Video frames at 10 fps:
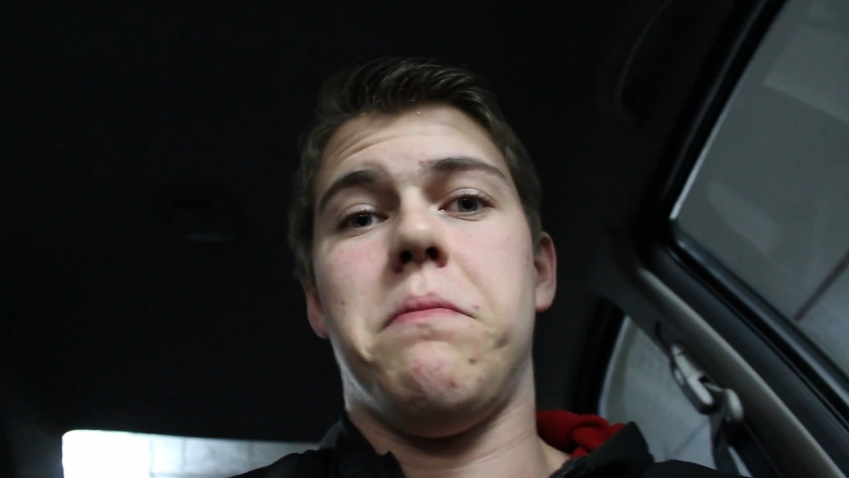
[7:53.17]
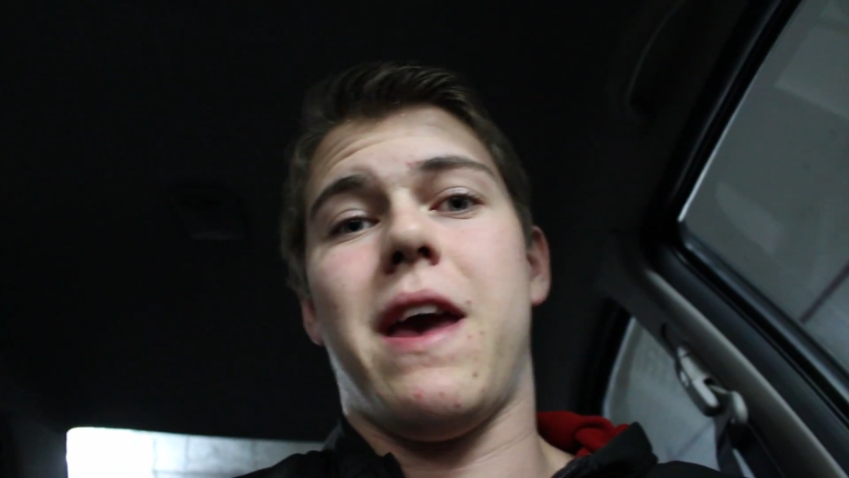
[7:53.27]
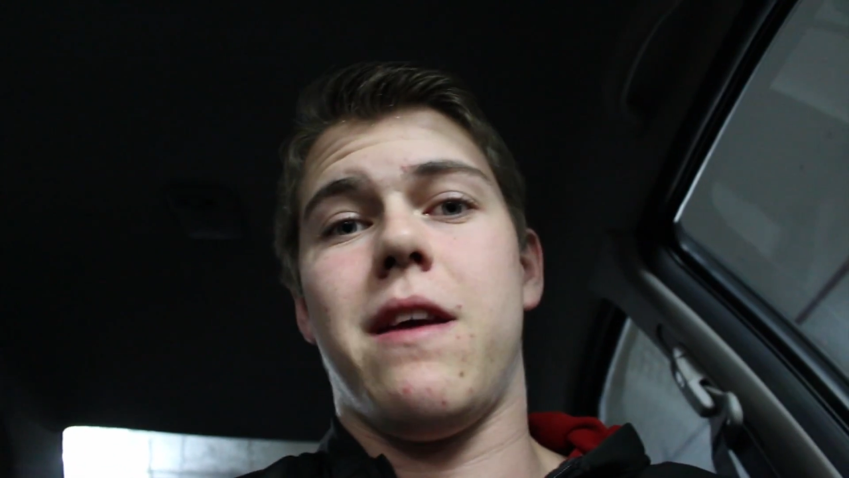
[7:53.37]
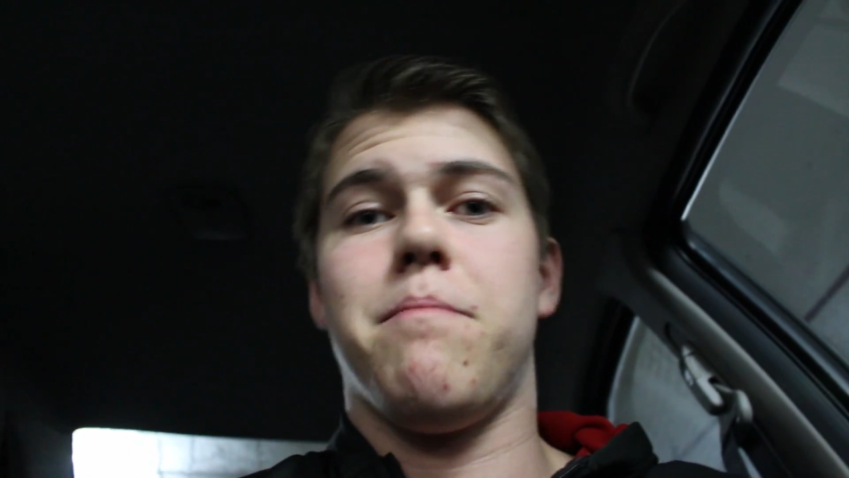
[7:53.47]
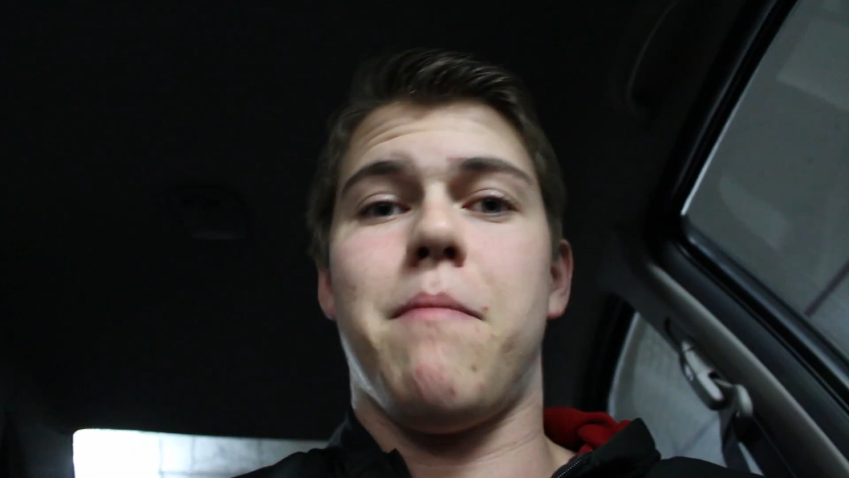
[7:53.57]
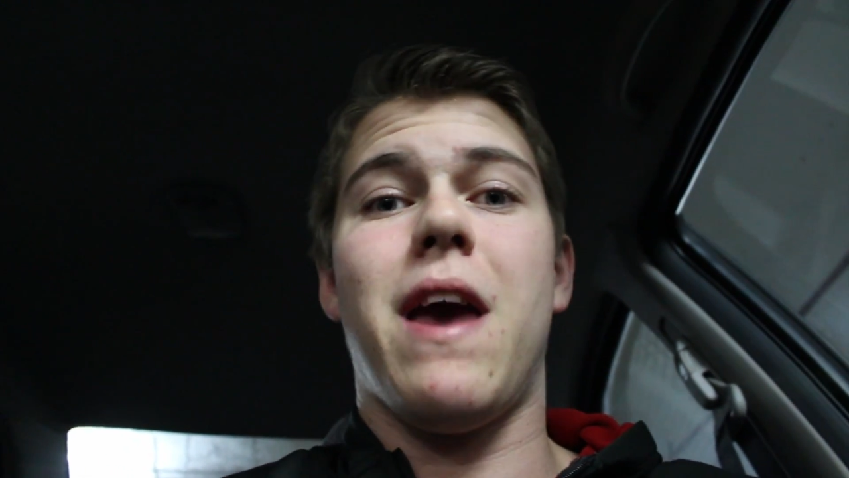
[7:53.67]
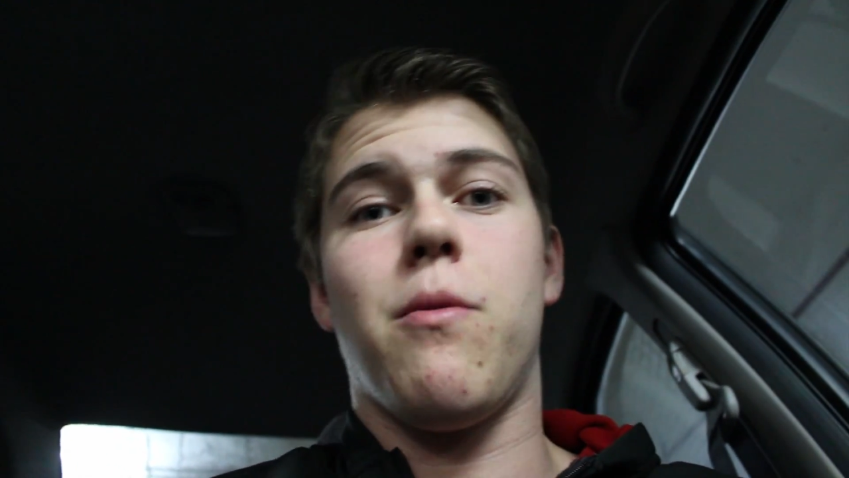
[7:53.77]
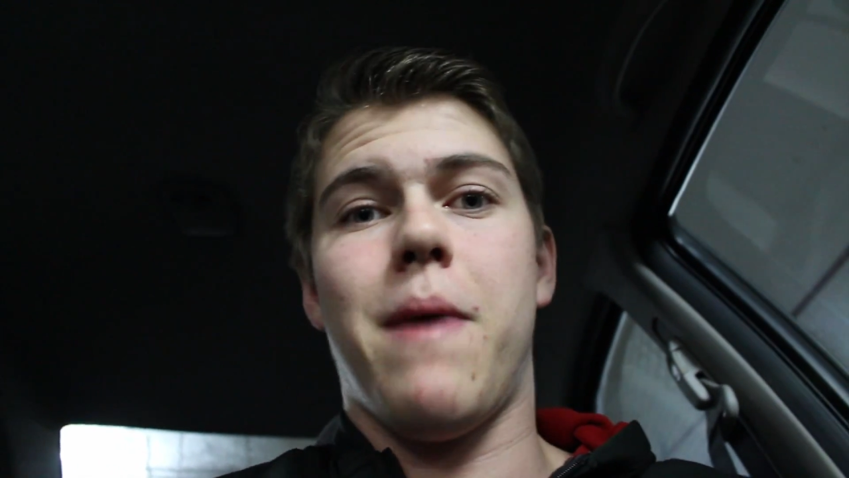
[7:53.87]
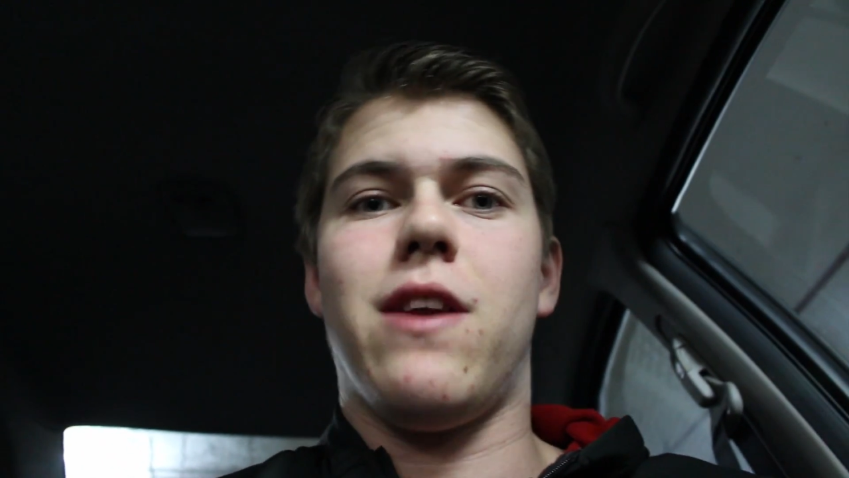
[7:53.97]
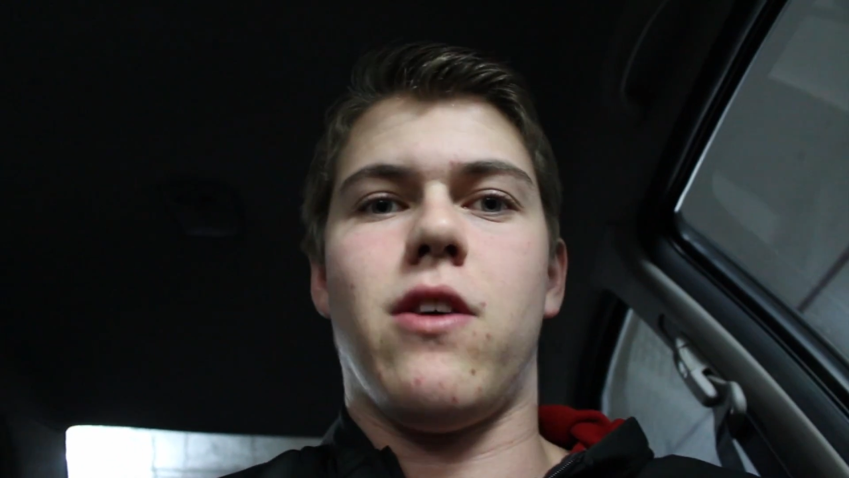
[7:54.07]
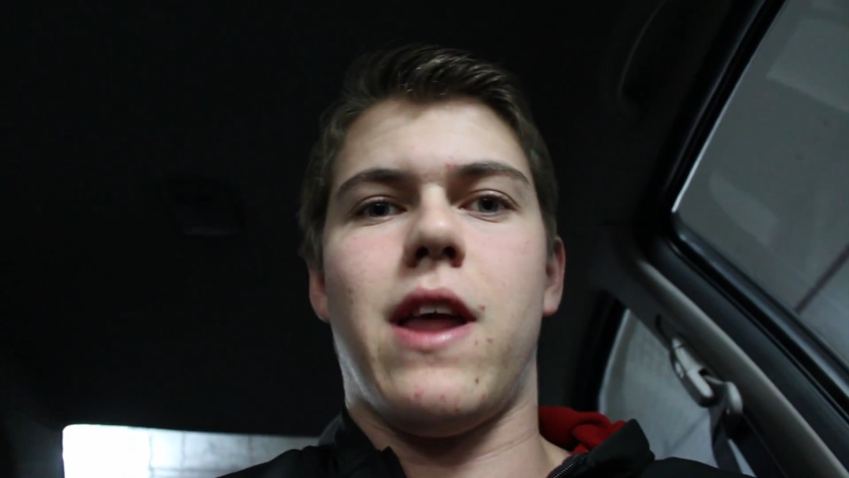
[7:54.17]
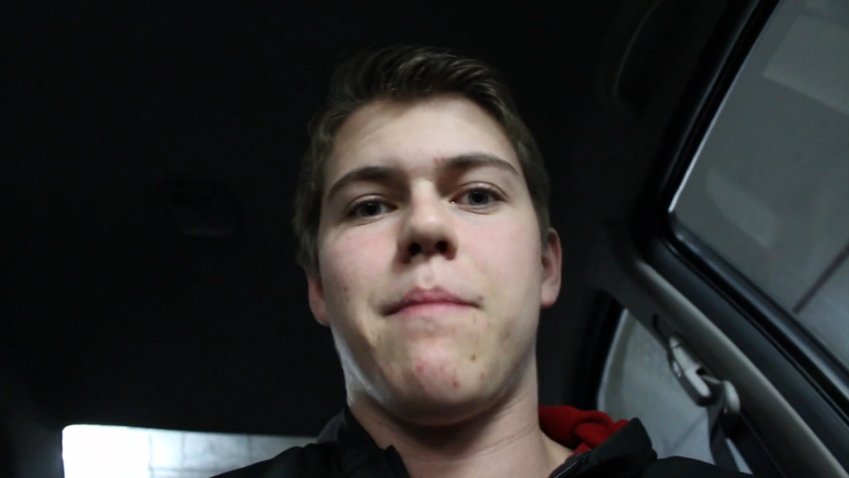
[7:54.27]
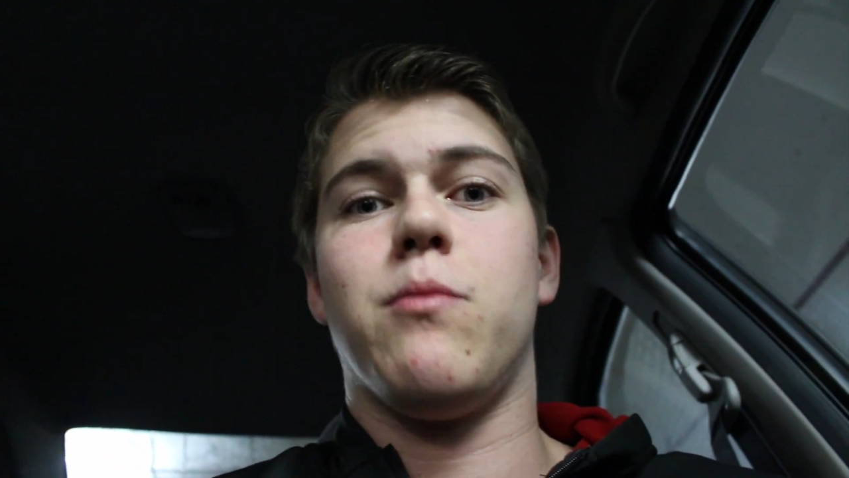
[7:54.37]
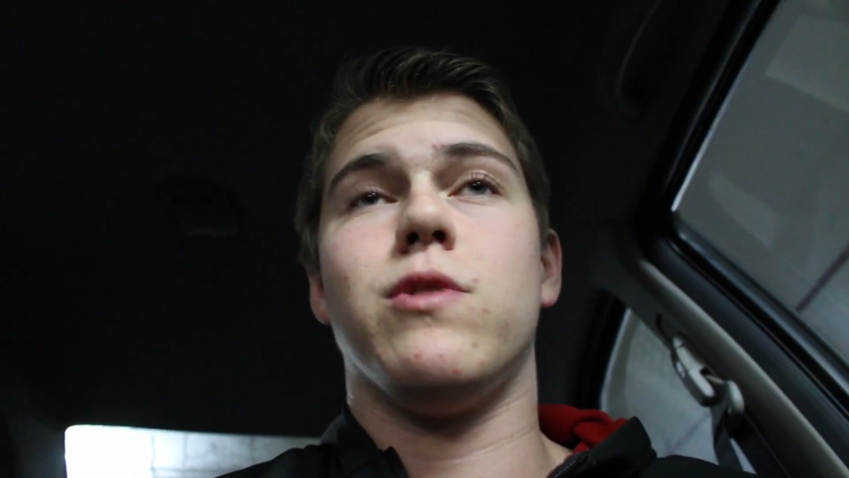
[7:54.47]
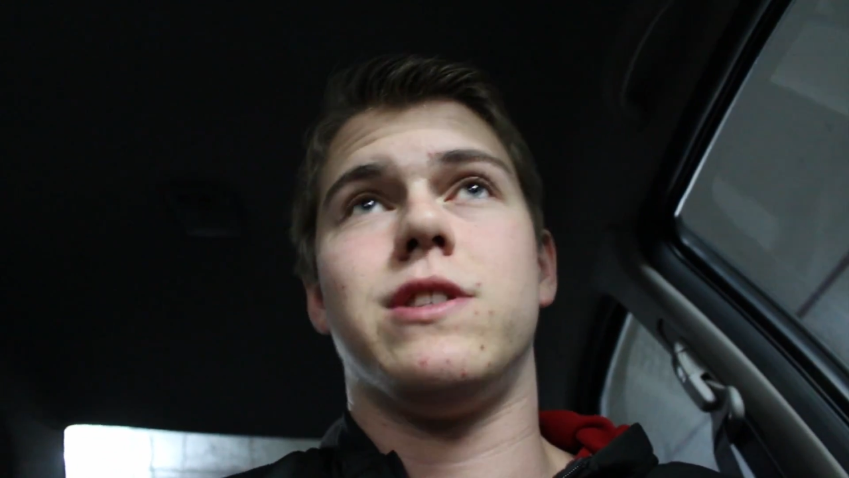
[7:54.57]
May may or may not
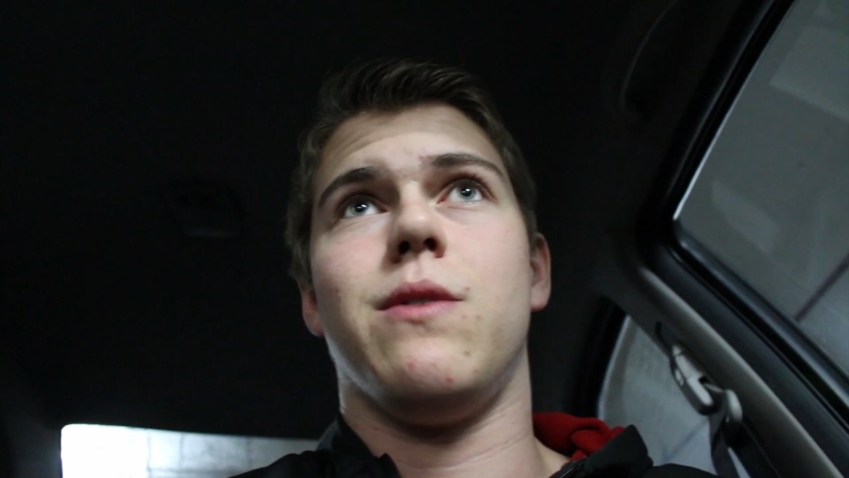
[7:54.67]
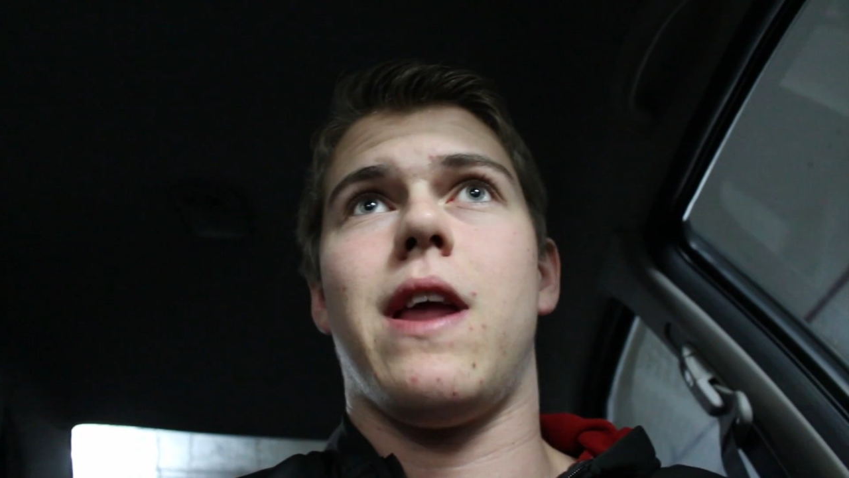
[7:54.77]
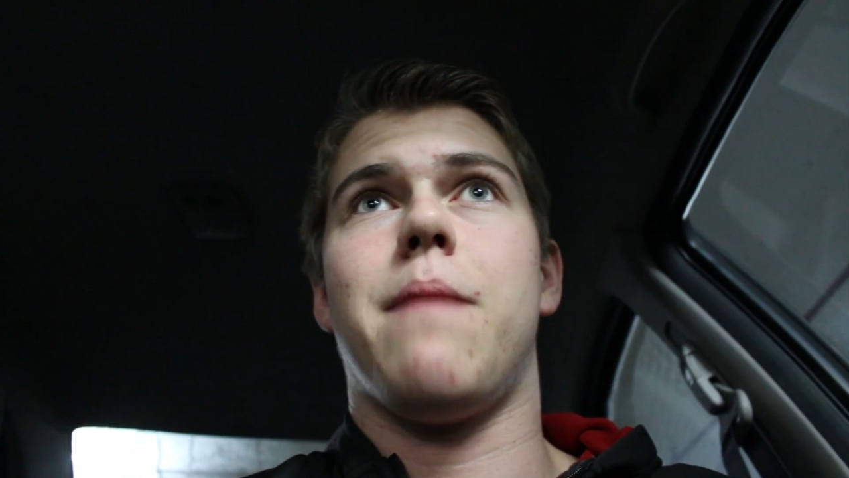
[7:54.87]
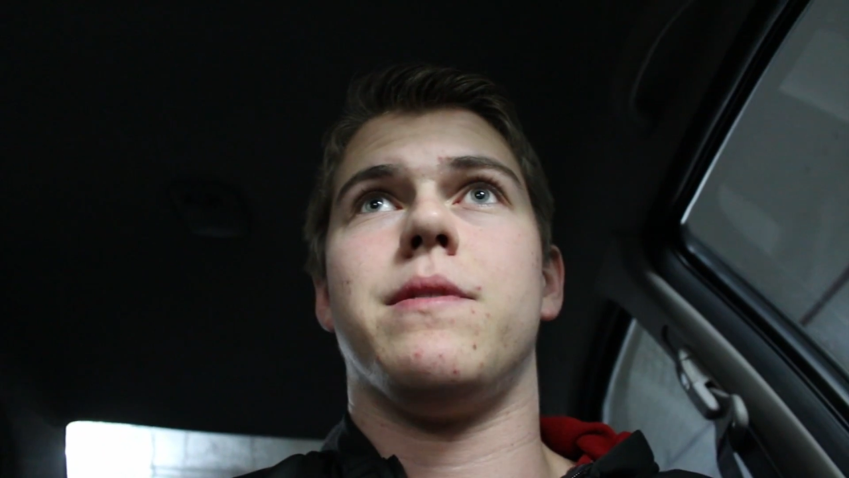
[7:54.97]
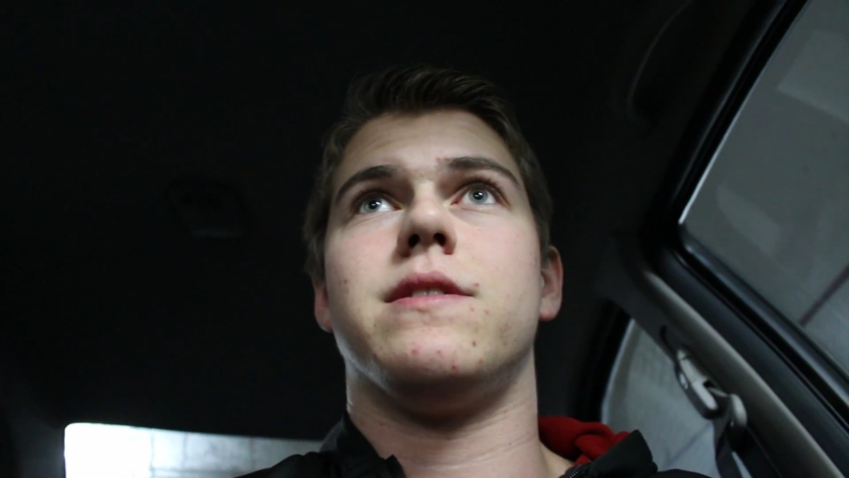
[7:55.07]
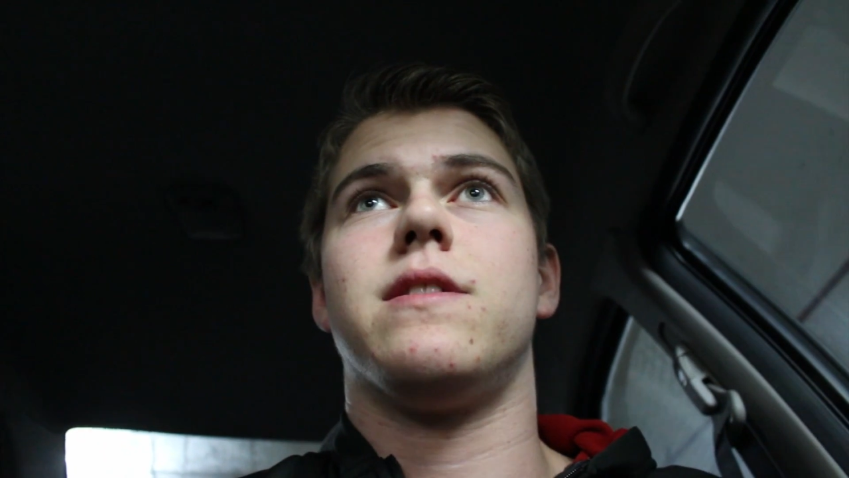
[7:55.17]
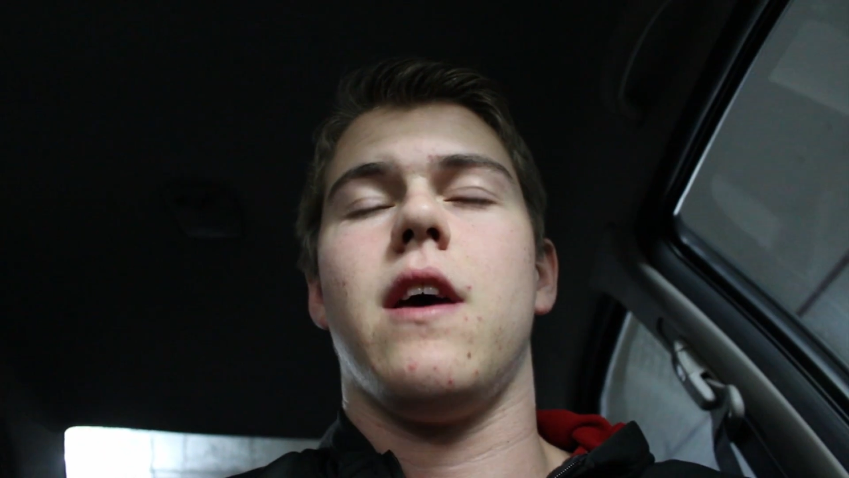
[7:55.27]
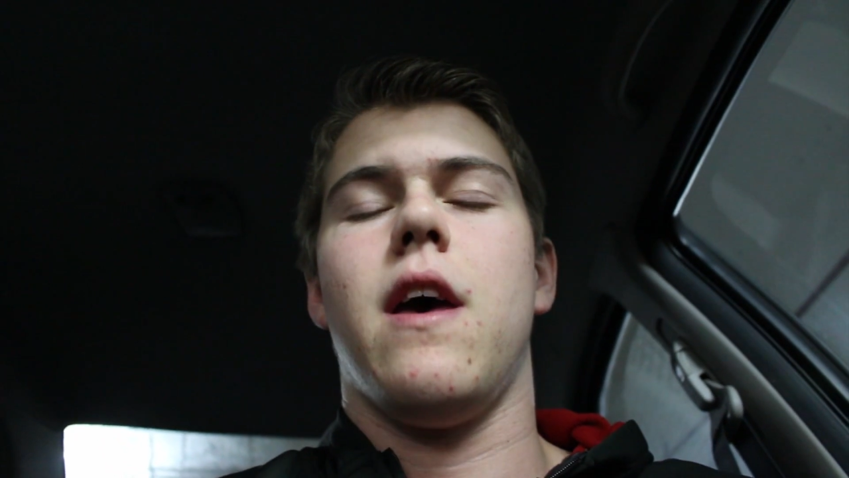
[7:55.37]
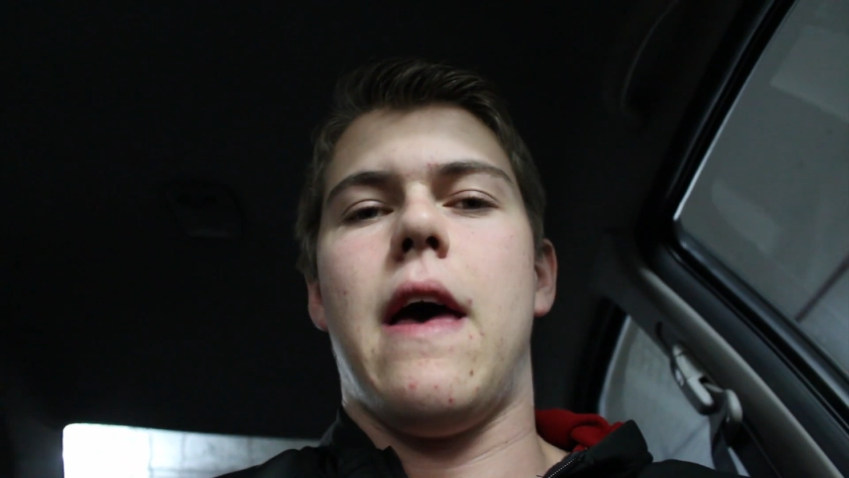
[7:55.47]
happen. We'll see what happens.